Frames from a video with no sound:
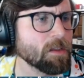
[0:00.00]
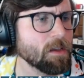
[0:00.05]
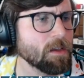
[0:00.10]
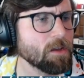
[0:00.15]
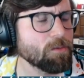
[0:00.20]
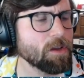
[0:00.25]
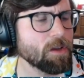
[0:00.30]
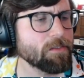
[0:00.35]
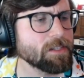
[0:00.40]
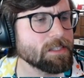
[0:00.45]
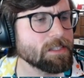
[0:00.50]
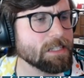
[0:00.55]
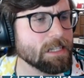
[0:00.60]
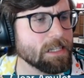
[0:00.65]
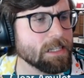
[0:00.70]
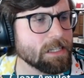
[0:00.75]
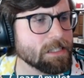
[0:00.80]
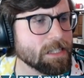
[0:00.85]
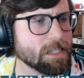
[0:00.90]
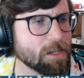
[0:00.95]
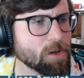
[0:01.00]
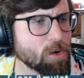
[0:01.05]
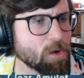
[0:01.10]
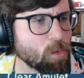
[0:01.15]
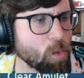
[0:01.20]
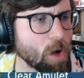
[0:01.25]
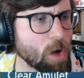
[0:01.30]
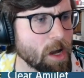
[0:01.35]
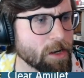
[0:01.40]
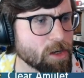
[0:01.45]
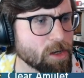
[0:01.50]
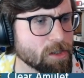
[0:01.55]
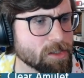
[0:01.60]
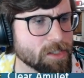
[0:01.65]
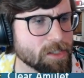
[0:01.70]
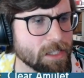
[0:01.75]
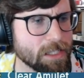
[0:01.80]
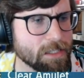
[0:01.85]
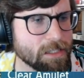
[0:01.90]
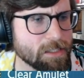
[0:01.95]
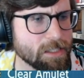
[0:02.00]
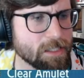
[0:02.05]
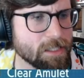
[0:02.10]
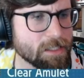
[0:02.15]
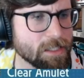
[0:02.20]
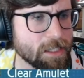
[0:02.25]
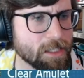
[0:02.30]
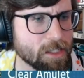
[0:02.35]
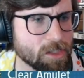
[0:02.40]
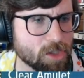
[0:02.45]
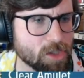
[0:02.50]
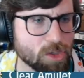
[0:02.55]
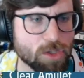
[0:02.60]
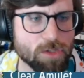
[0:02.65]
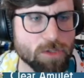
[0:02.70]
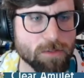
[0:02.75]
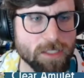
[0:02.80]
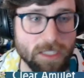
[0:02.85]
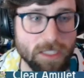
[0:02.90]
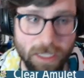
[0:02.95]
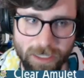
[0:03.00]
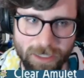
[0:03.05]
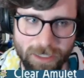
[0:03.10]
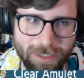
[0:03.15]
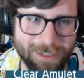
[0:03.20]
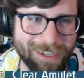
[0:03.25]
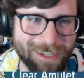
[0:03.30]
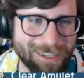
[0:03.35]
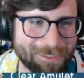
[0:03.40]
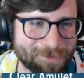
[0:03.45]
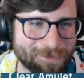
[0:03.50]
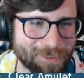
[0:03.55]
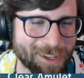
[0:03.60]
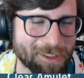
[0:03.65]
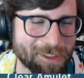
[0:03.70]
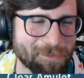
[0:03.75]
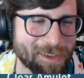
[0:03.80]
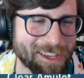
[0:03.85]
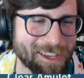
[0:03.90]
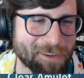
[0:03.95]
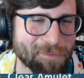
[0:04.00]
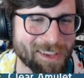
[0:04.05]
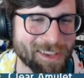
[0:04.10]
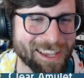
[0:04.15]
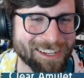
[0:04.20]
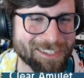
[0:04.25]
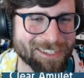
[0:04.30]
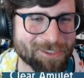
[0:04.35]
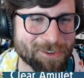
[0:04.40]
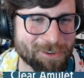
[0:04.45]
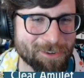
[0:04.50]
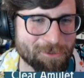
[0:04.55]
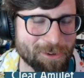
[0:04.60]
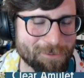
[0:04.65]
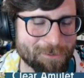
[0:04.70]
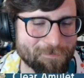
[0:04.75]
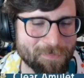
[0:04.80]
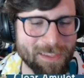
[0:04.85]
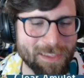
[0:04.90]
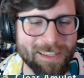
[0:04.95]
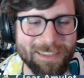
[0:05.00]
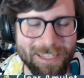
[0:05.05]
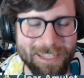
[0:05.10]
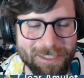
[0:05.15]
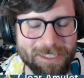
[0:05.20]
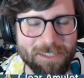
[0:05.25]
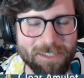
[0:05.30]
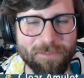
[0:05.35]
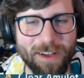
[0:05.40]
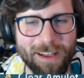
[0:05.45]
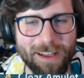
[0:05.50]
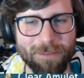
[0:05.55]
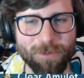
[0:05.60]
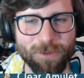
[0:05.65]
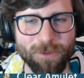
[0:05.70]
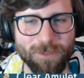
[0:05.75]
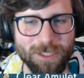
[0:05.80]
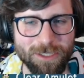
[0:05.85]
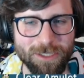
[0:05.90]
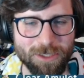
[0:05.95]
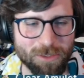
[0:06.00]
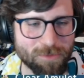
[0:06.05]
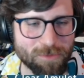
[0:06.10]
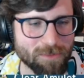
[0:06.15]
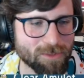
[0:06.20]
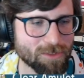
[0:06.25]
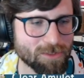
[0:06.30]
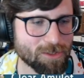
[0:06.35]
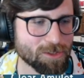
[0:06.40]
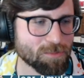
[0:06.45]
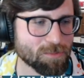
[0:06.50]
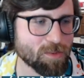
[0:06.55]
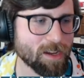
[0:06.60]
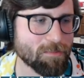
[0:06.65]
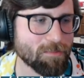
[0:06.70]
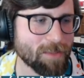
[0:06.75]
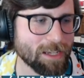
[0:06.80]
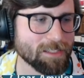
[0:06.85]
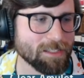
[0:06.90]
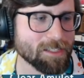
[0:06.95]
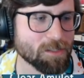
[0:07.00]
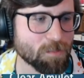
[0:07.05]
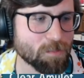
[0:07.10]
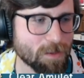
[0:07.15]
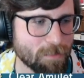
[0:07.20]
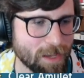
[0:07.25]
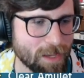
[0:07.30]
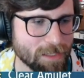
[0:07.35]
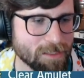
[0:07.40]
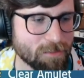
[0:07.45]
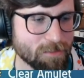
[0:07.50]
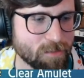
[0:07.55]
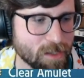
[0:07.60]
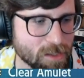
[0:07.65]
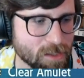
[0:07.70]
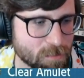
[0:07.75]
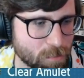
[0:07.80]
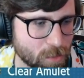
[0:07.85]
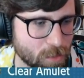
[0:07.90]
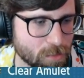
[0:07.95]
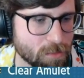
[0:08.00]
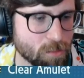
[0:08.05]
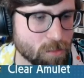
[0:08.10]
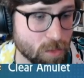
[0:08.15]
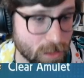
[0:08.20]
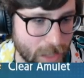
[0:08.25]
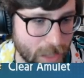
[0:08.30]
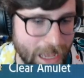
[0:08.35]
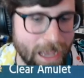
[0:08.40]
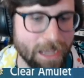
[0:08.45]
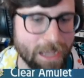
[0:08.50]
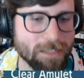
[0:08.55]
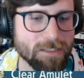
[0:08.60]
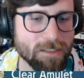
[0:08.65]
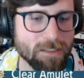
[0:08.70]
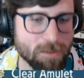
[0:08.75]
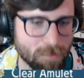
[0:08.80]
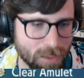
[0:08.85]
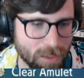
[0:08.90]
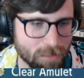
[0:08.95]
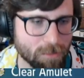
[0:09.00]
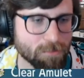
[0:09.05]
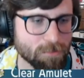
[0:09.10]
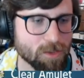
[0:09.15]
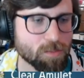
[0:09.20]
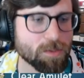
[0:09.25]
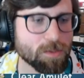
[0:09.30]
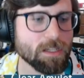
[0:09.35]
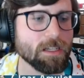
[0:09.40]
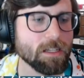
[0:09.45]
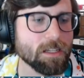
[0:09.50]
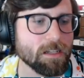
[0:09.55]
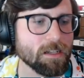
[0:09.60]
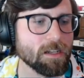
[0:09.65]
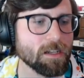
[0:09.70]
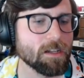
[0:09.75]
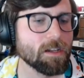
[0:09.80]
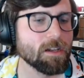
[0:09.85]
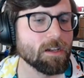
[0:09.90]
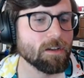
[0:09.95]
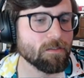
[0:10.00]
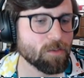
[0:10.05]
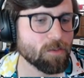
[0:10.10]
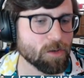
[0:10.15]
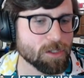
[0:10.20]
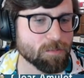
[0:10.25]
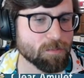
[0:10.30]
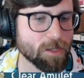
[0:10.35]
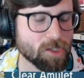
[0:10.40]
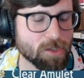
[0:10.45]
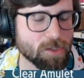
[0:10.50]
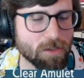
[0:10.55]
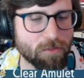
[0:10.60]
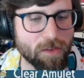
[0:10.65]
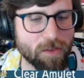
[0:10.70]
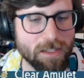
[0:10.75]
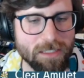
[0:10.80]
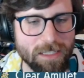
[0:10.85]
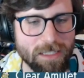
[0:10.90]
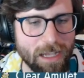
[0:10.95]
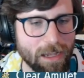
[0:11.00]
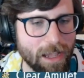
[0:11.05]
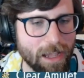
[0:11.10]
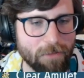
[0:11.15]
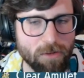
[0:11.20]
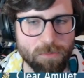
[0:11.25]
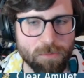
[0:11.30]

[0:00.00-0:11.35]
We have Indeedee, Terra Water, Psychic Seed, Psychic Surge with Psychic. Follow me, helping get into Trick Room. This is a viable, just 252 spread, max HP, max defense, relax, so minimum speed, 4 special defense. Yeah,